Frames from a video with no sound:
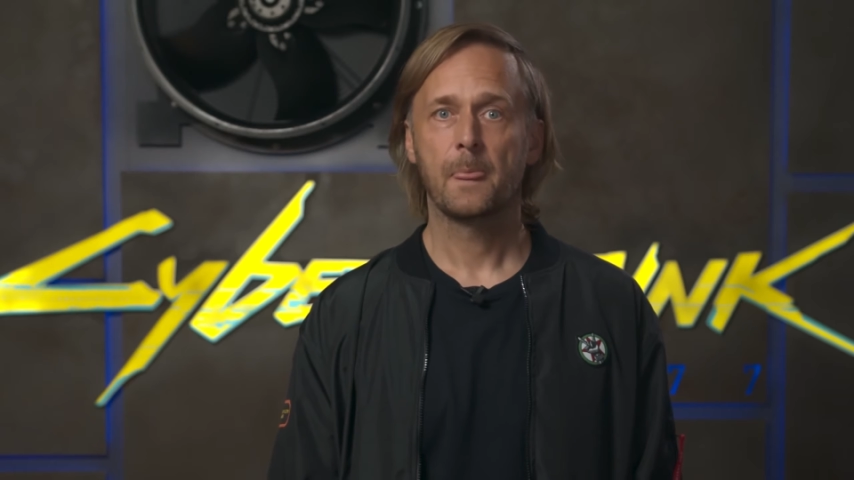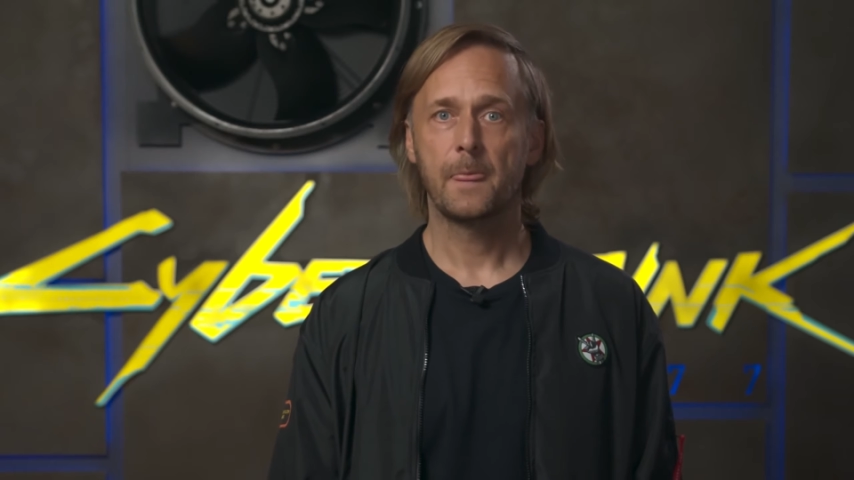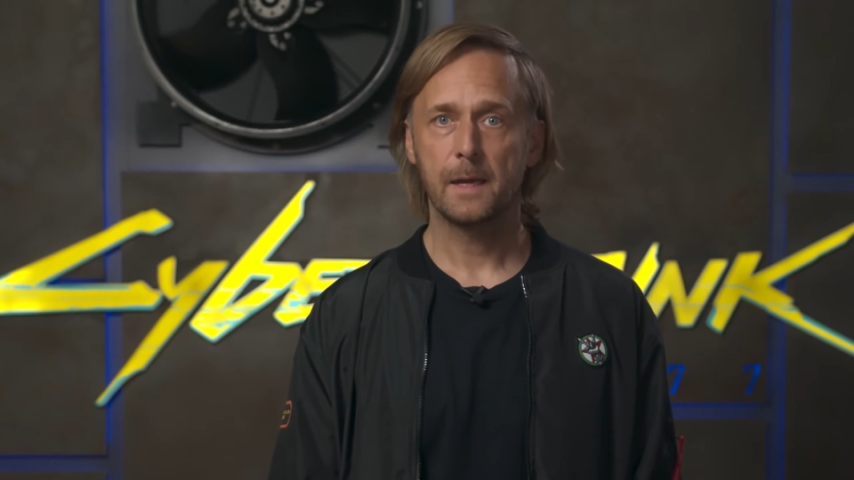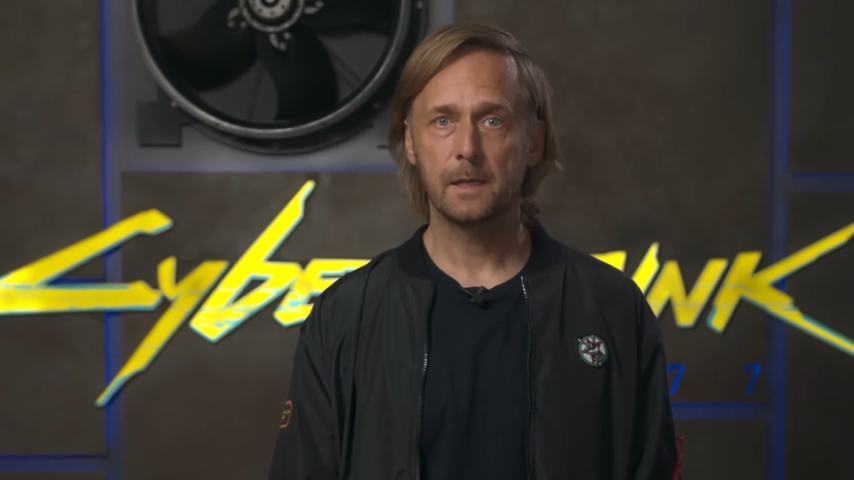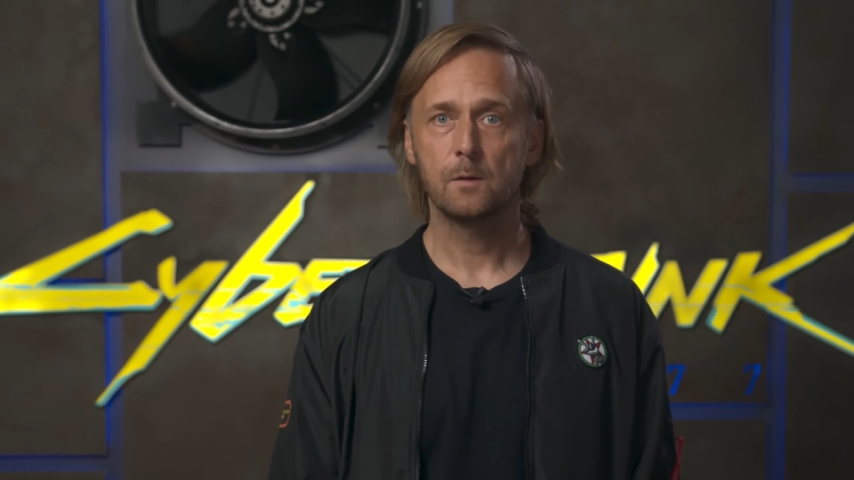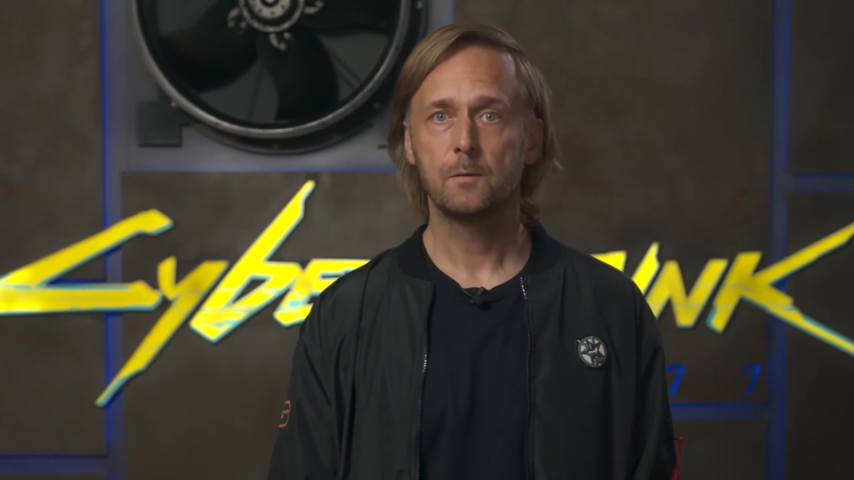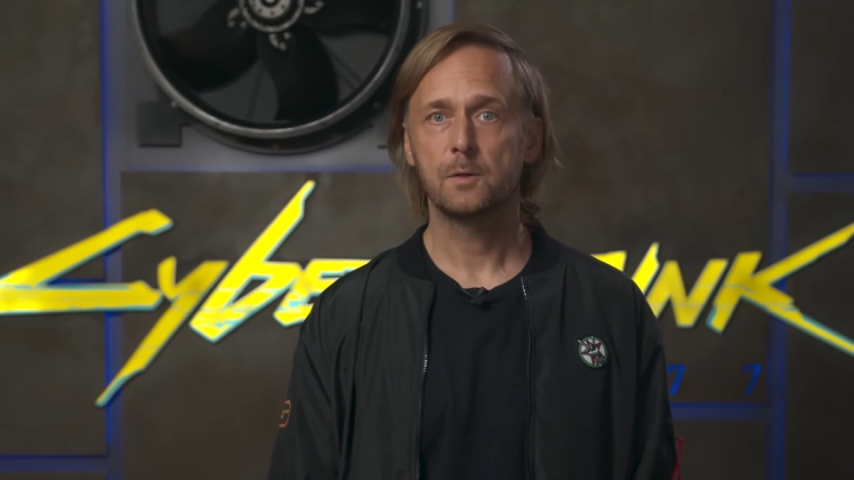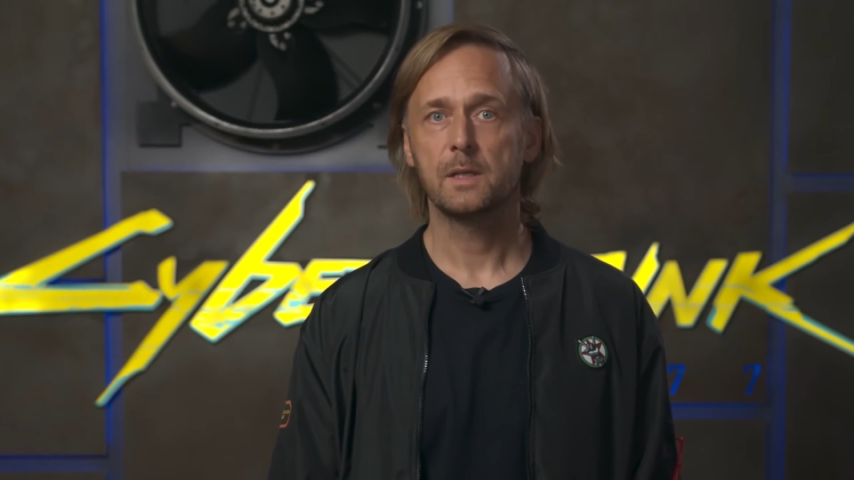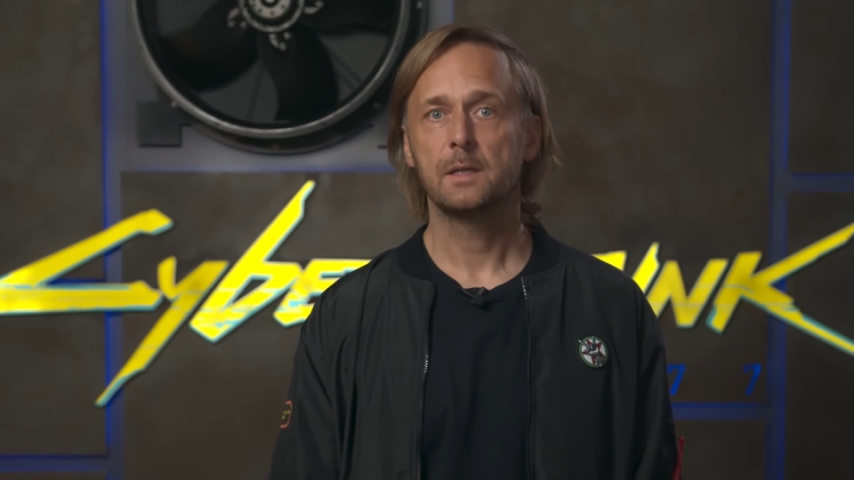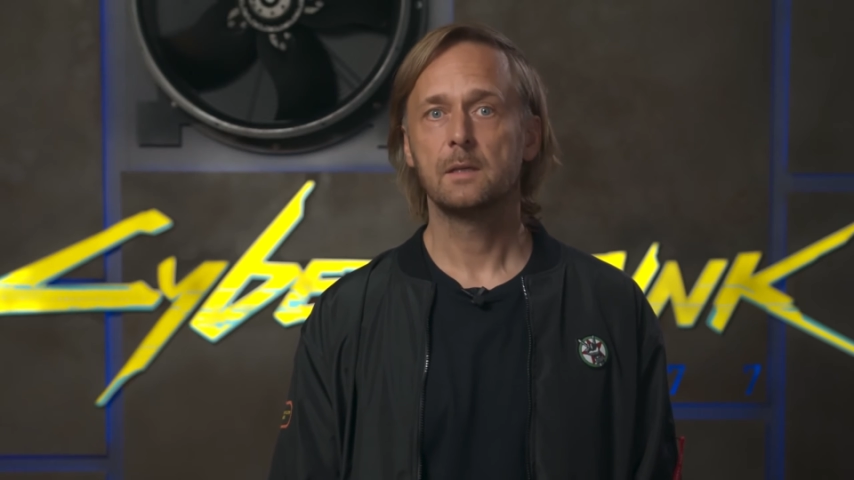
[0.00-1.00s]
Thank you for
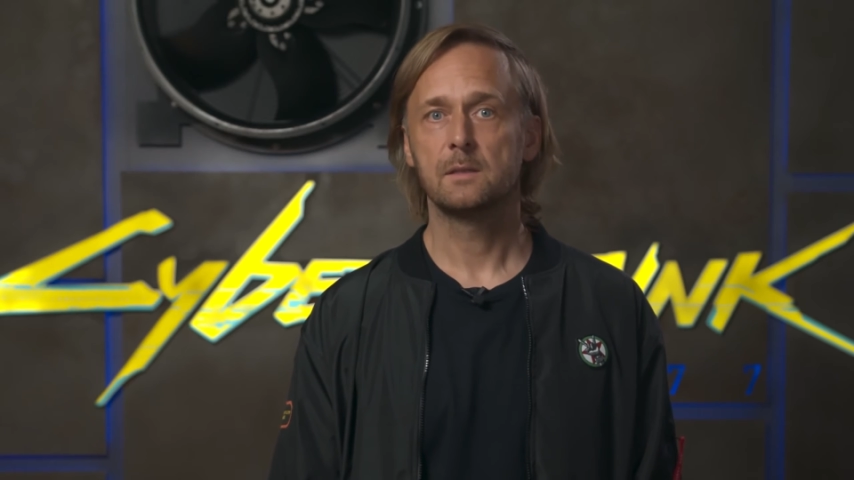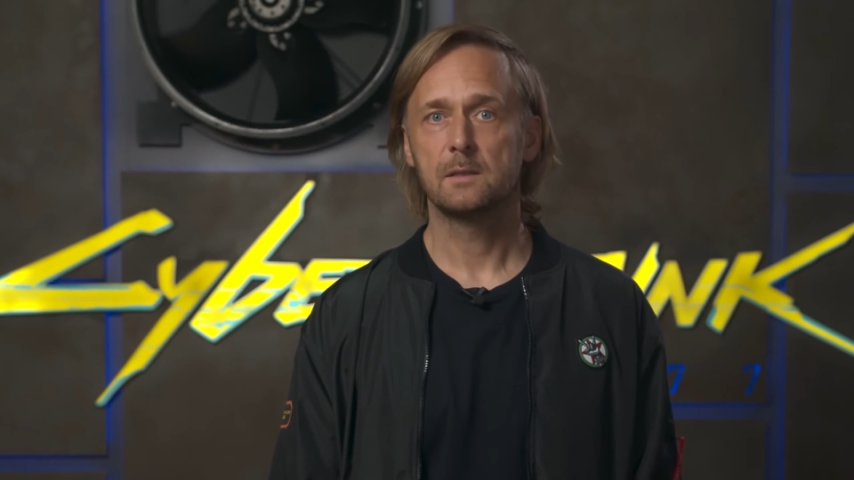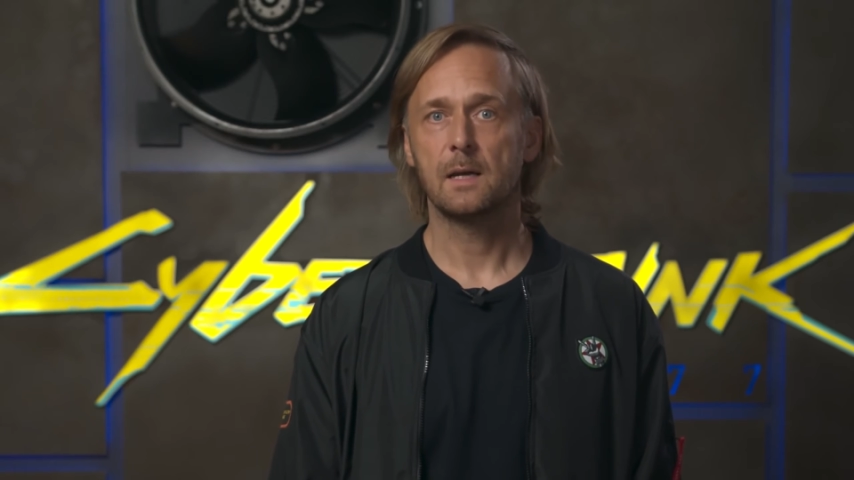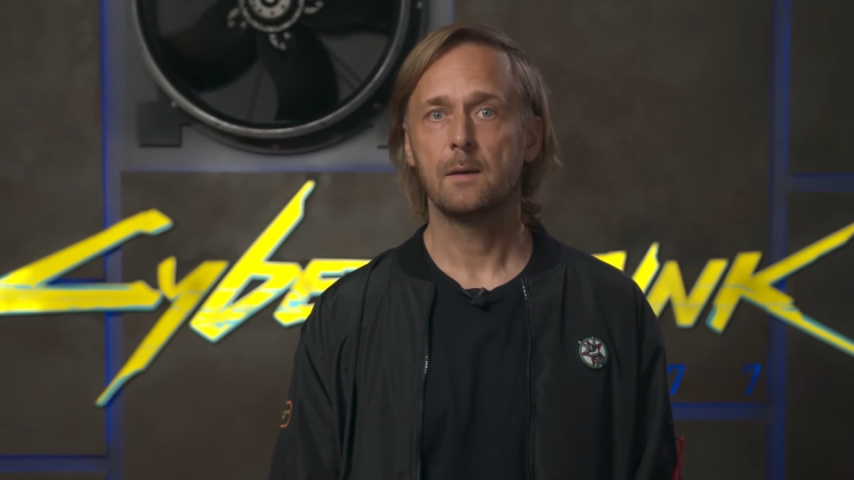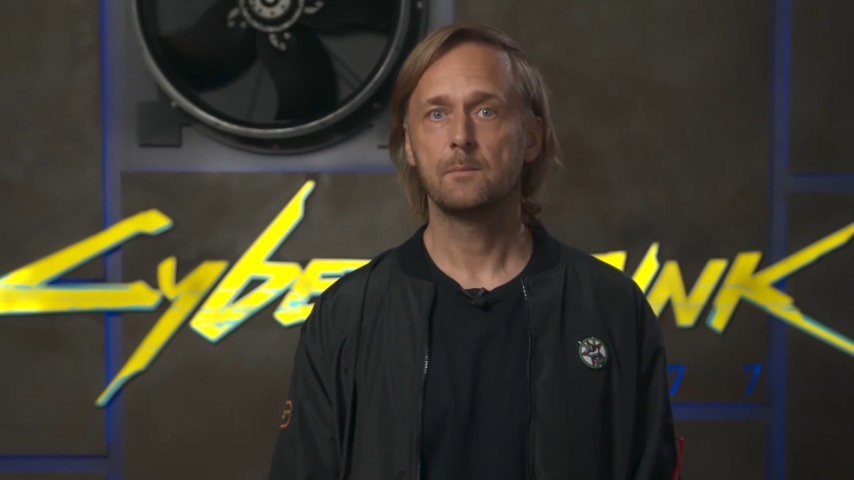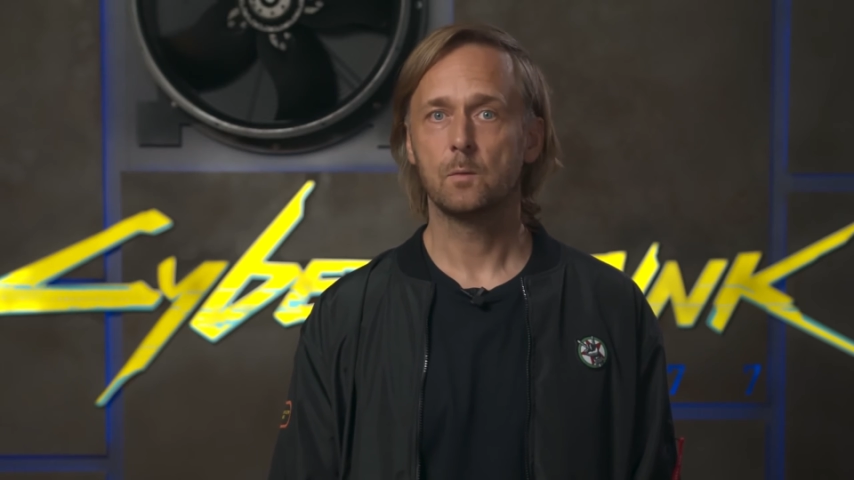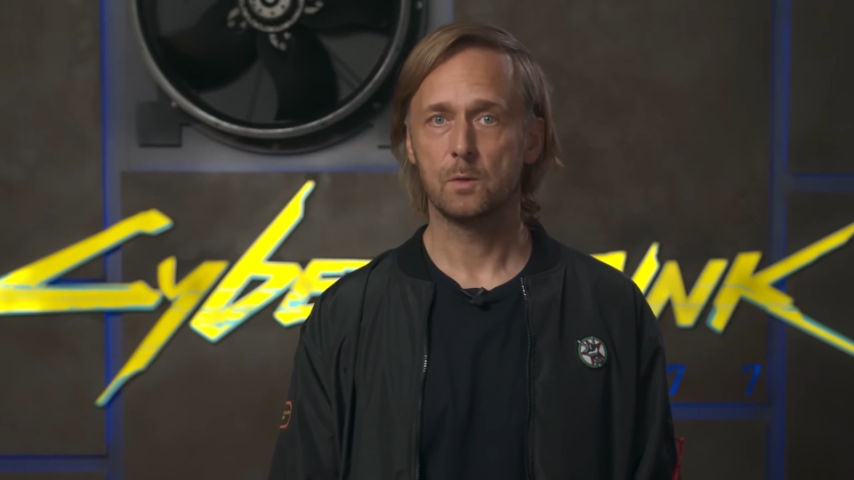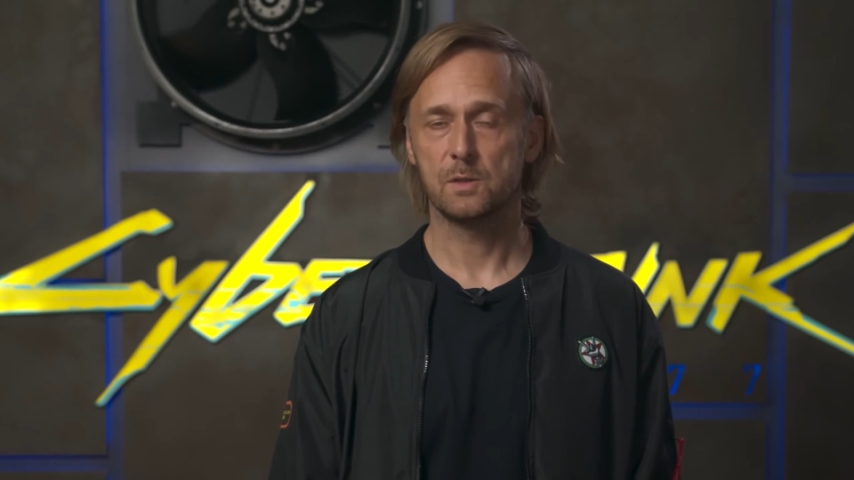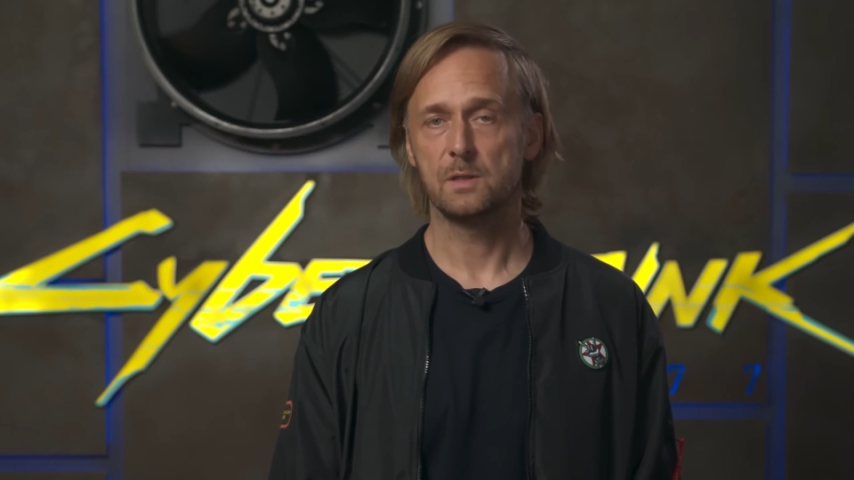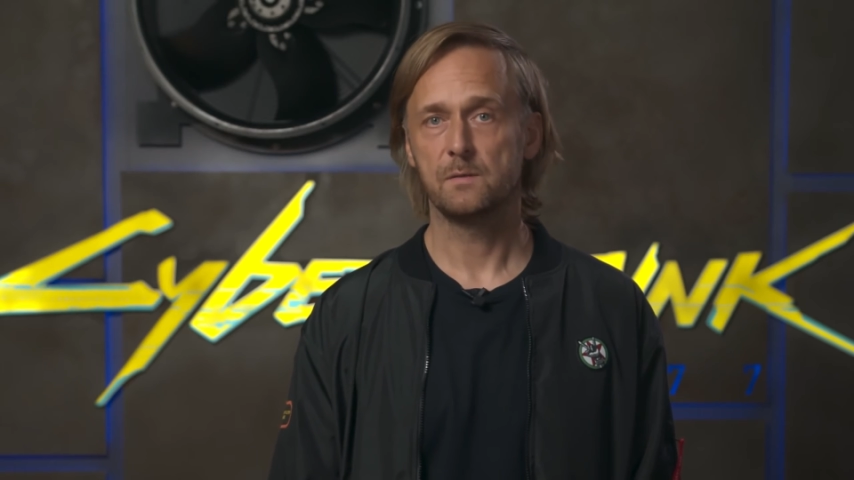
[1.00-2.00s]
taking the time to
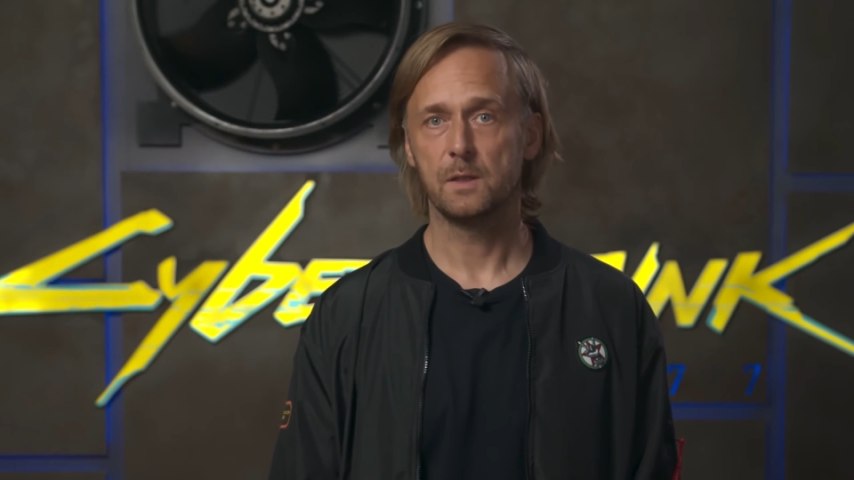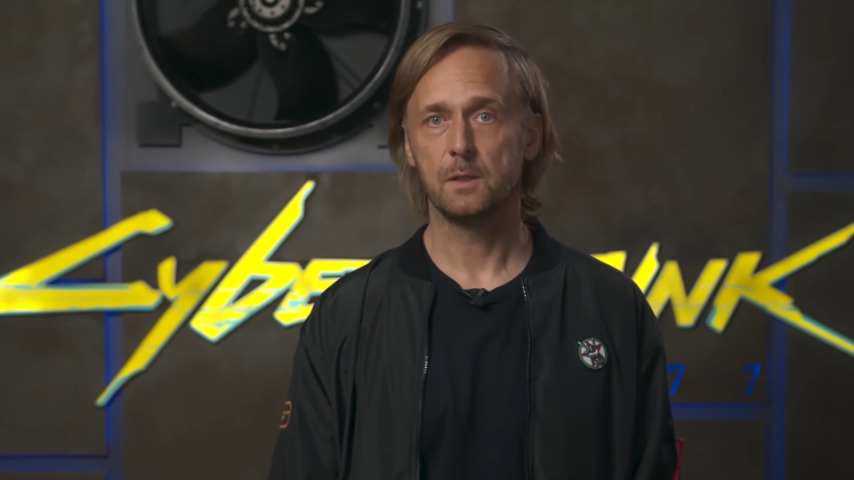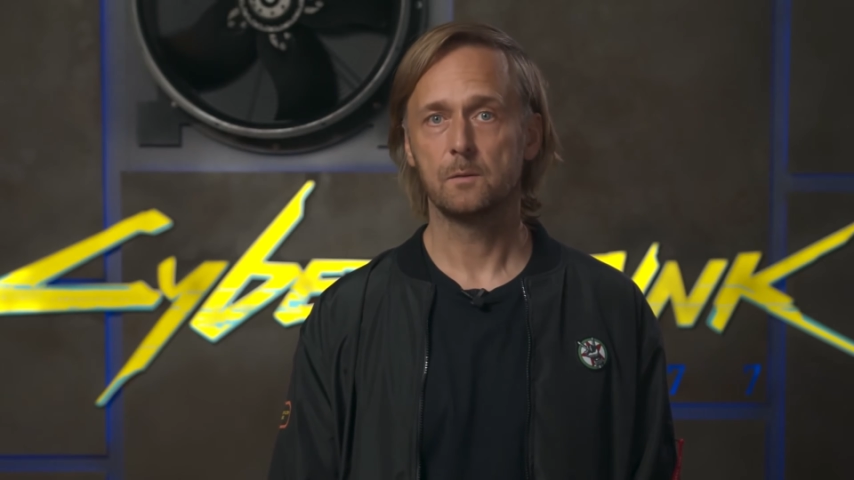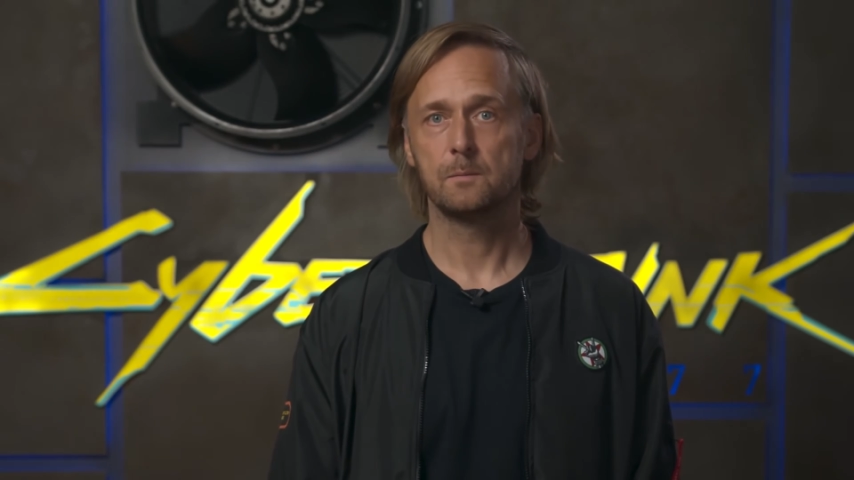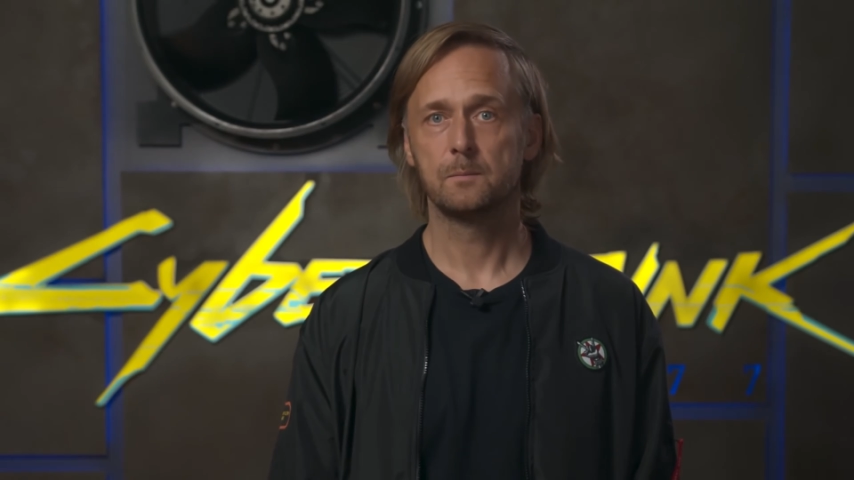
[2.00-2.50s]
watch this video.